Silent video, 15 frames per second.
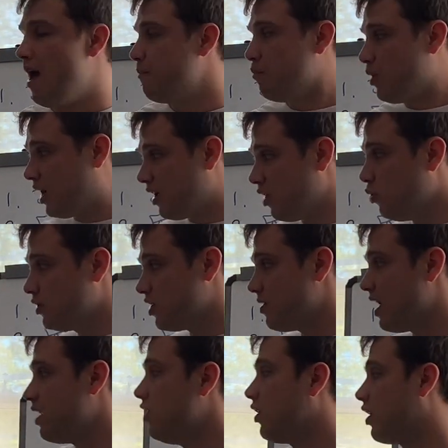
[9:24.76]
We could also
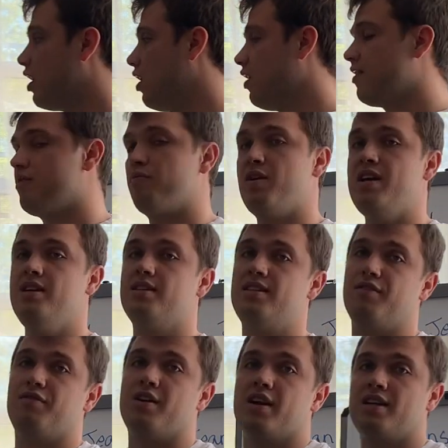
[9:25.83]
then look at our 3
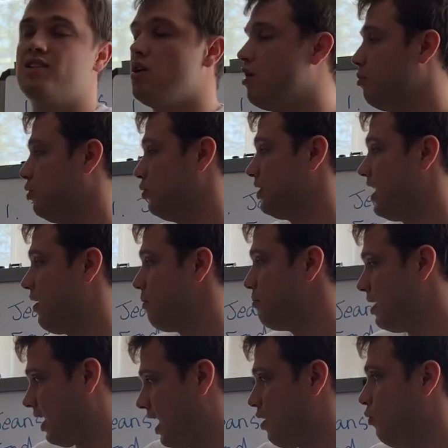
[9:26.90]
different examples here and
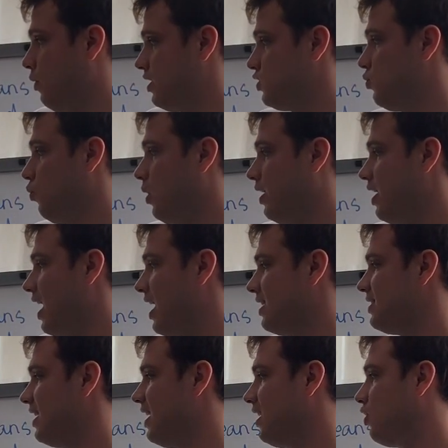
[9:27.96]
pick out which one
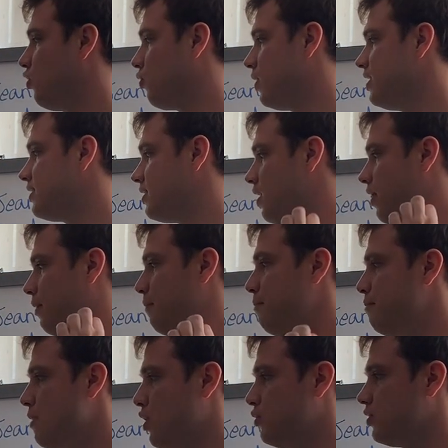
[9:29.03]
has increased the
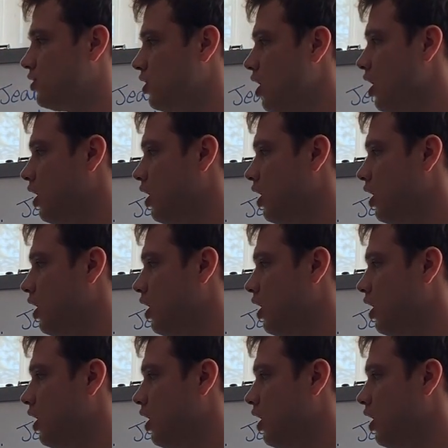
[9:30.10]
most.